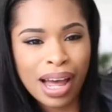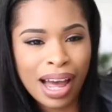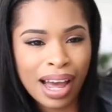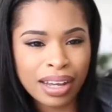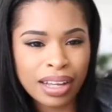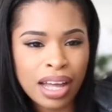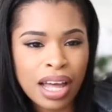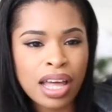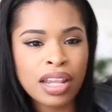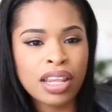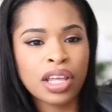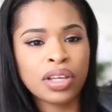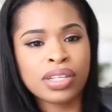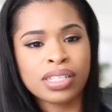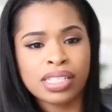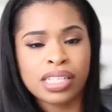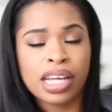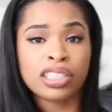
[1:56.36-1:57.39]
bag that you
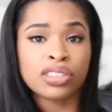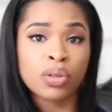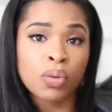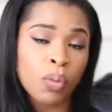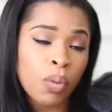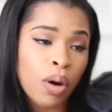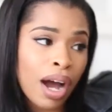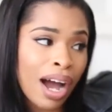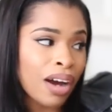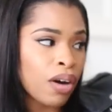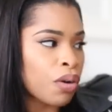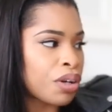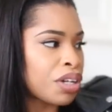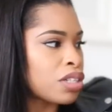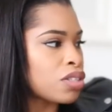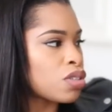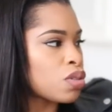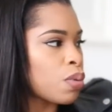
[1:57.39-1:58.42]
can take to work, or
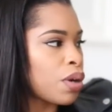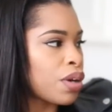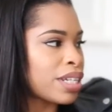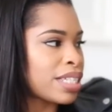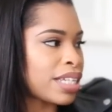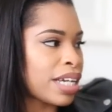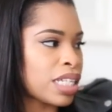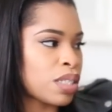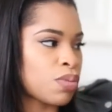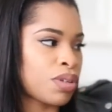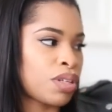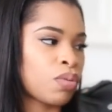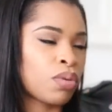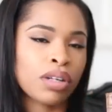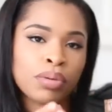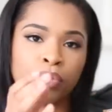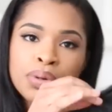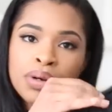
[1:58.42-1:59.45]
you can just wear in days where you
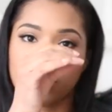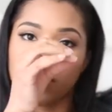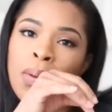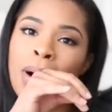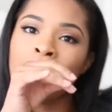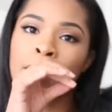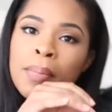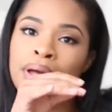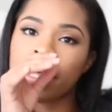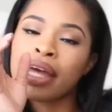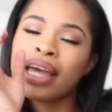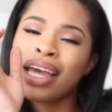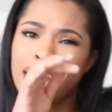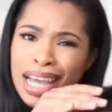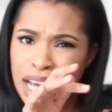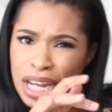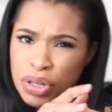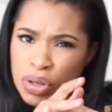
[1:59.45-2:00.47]
want to put quite a bit
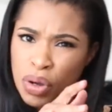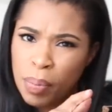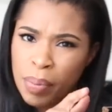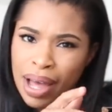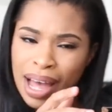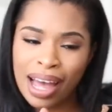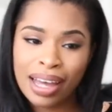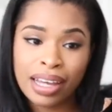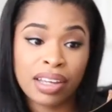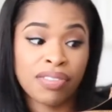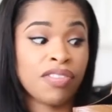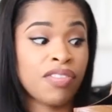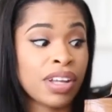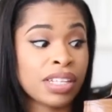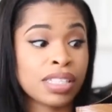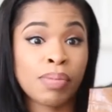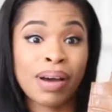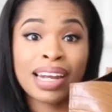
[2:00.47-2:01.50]
in your bag, it
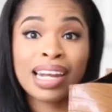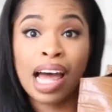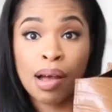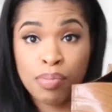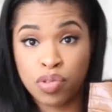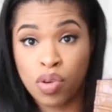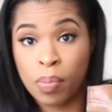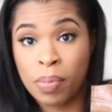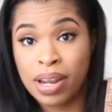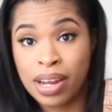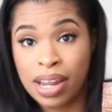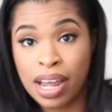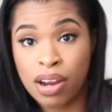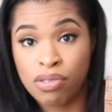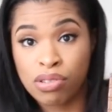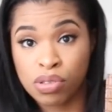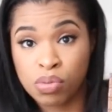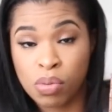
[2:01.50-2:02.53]
fits my laptop in
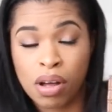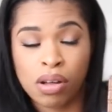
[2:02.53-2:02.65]
there as